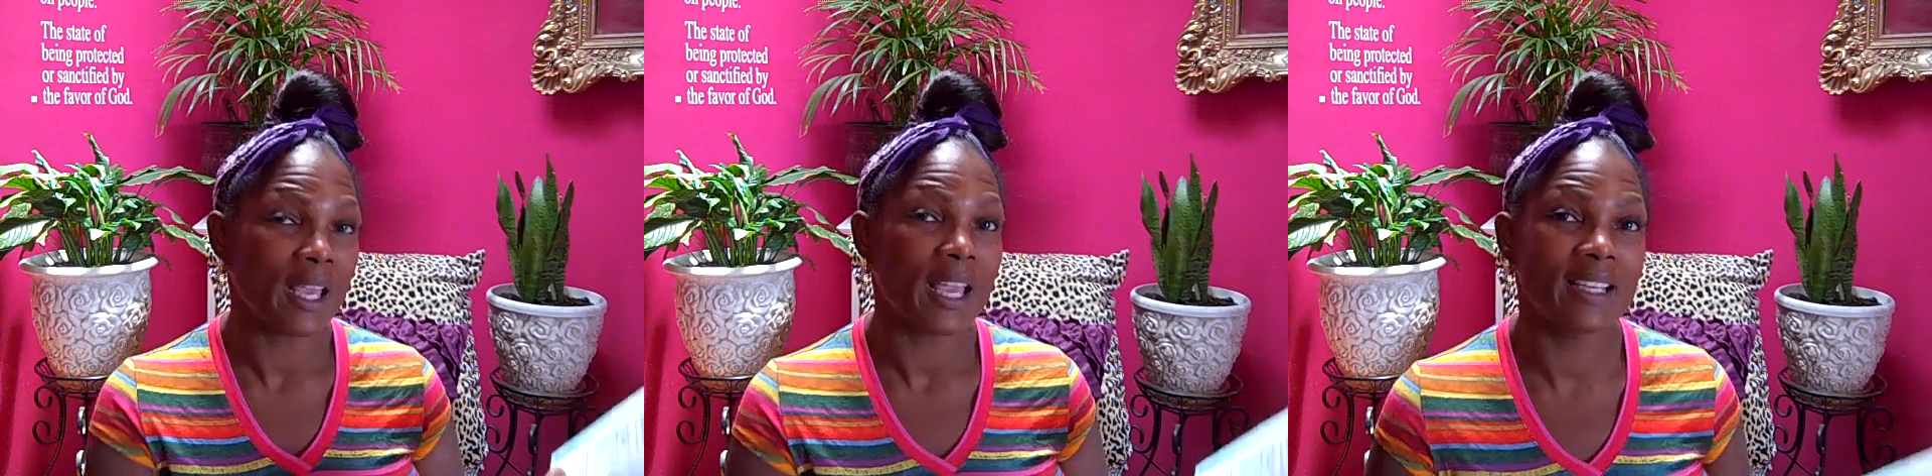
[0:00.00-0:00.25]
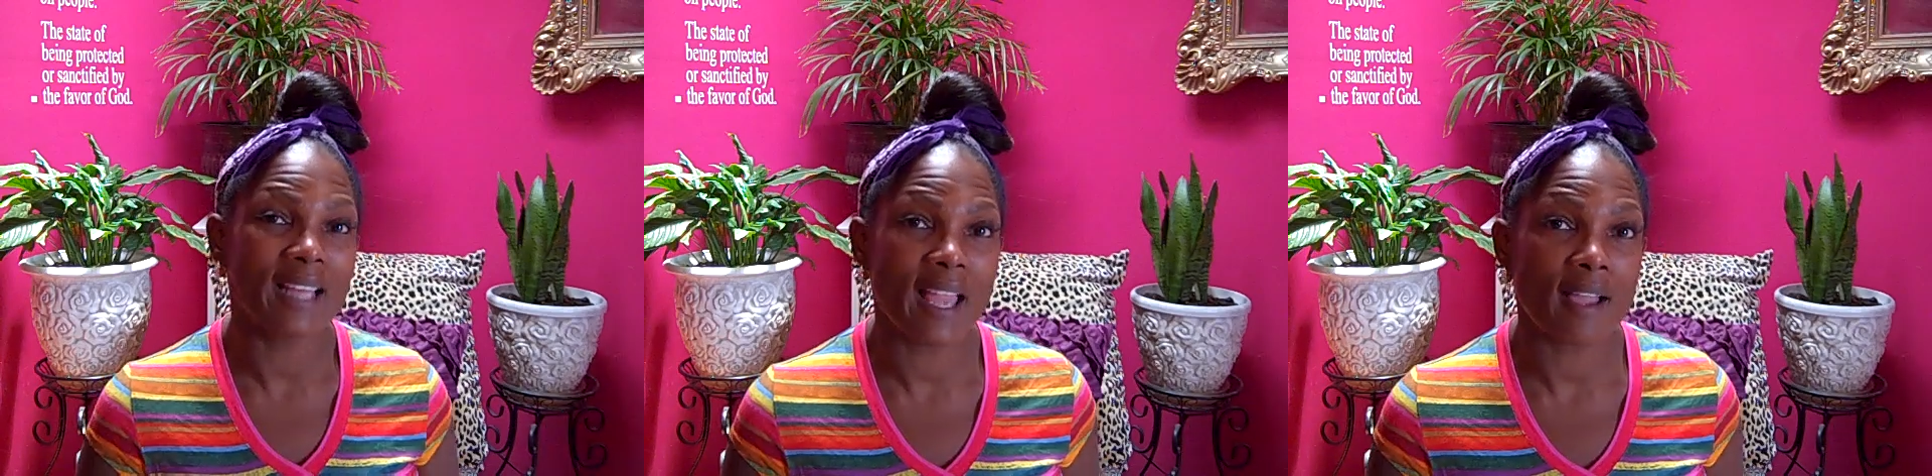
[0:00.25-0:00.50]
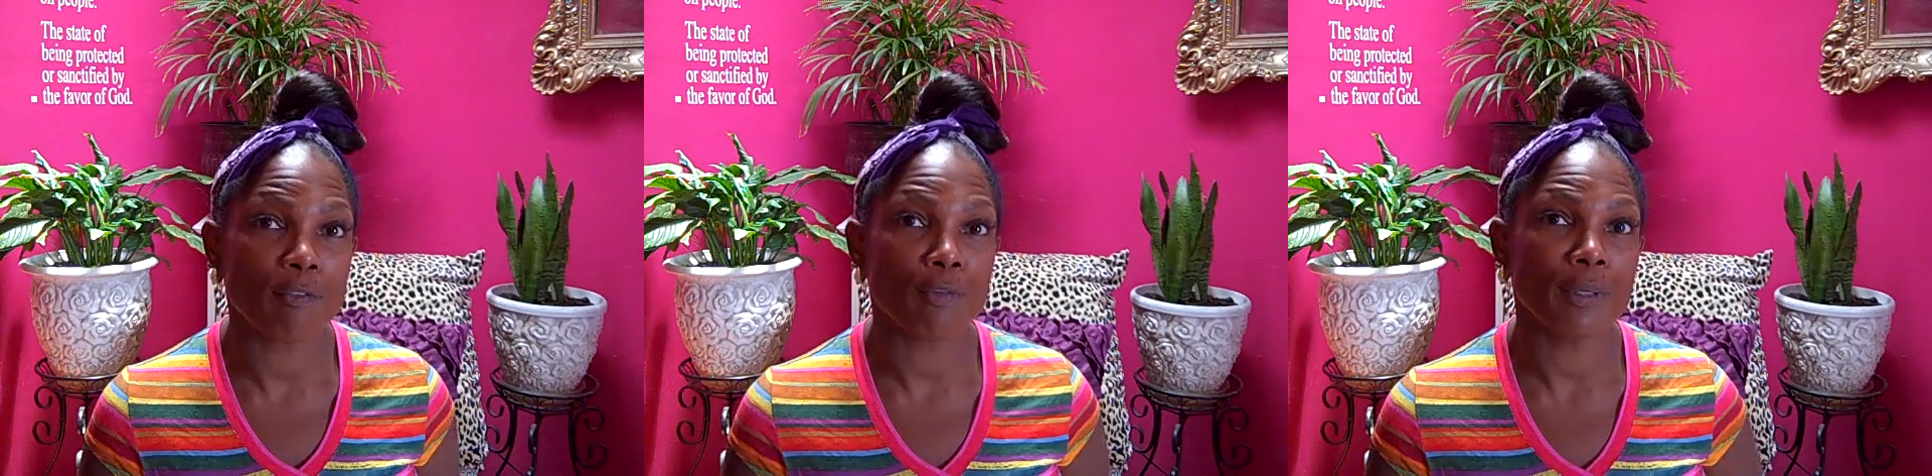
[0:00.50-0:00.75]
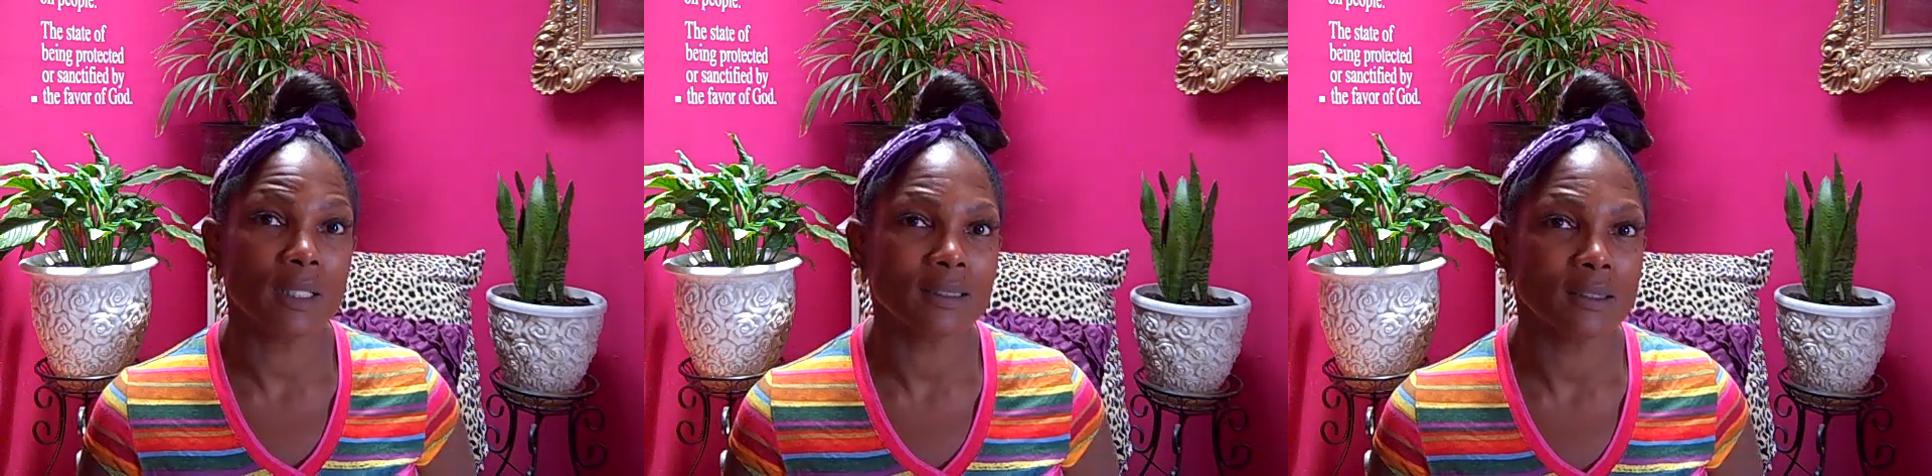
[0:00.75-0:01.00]
and
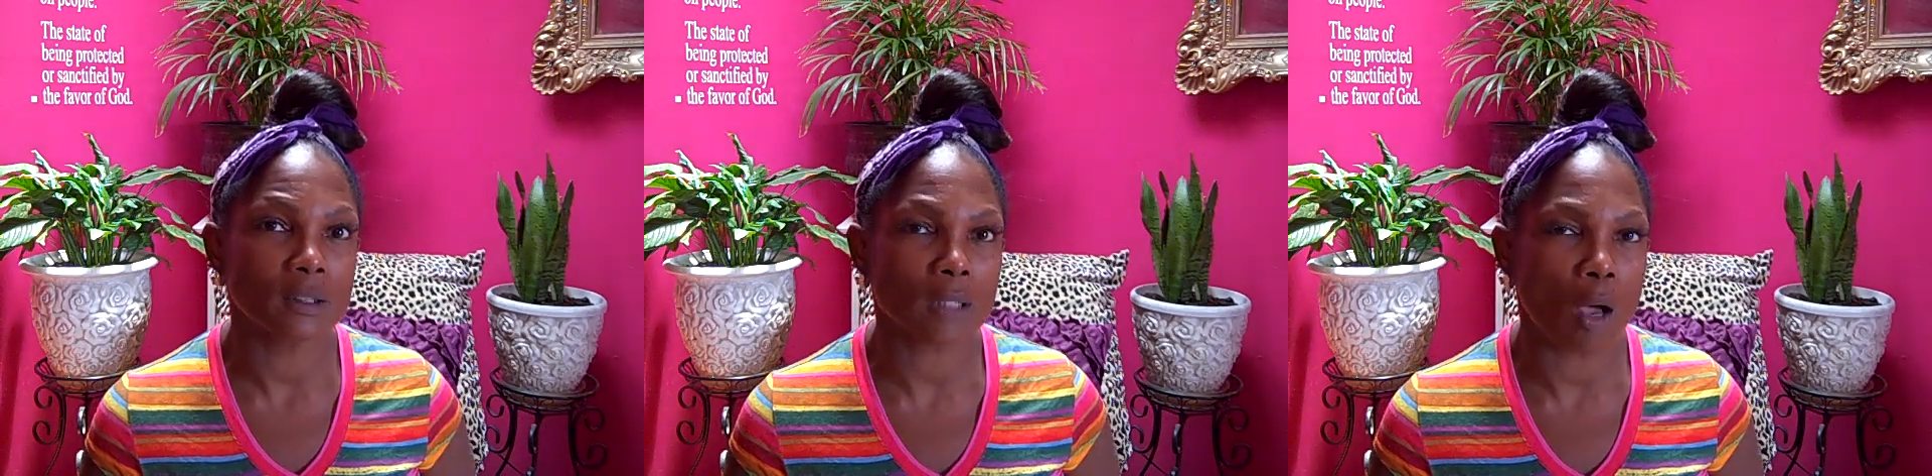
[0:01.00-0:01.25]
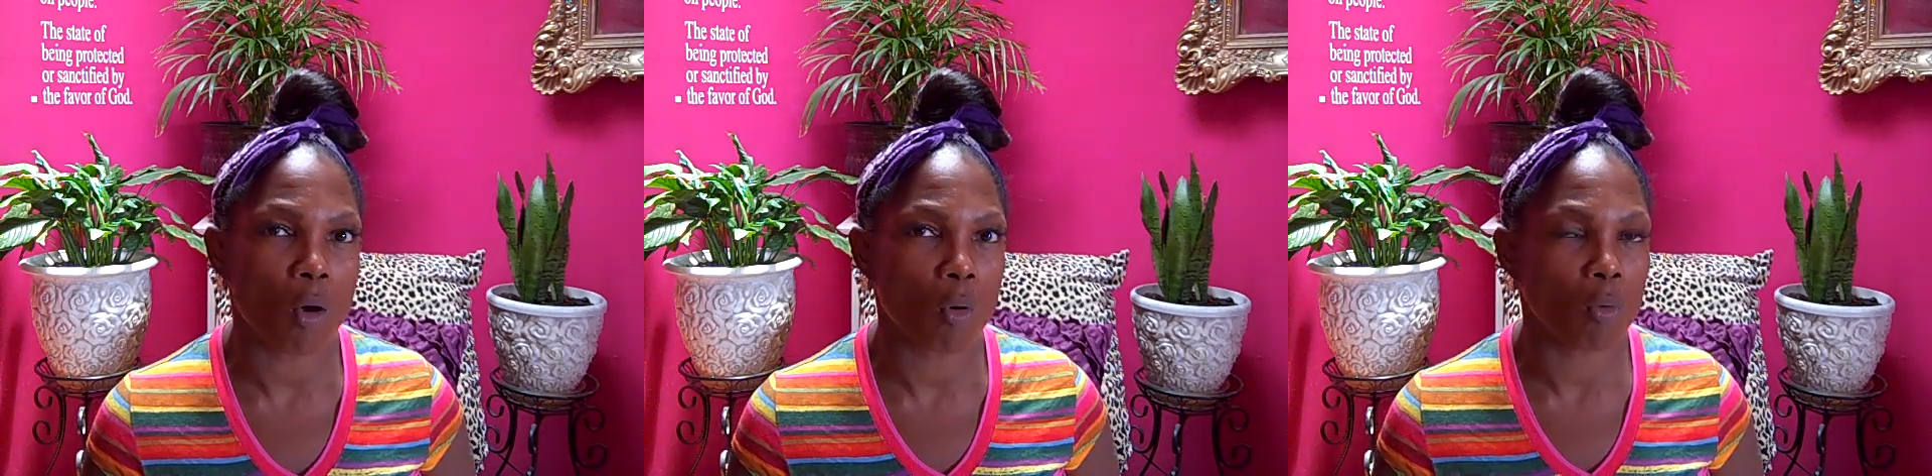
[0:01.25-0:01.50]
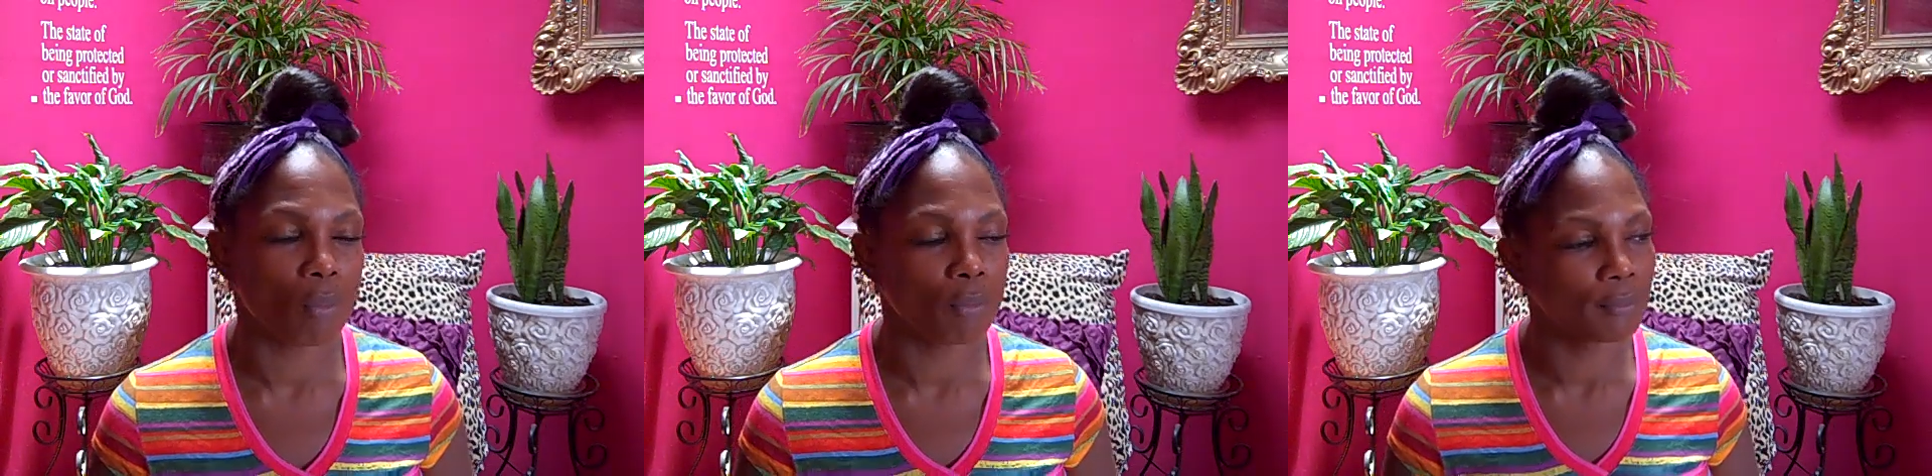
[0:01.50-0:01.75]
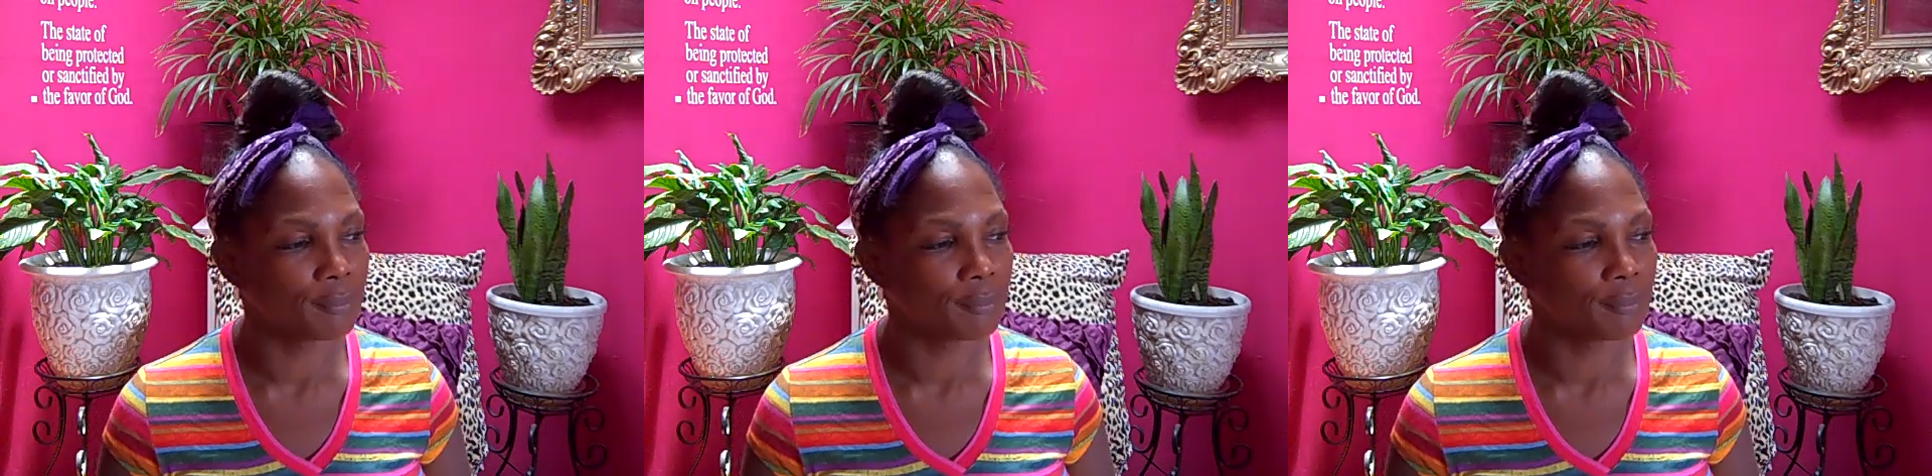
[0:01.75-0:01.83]
every soul.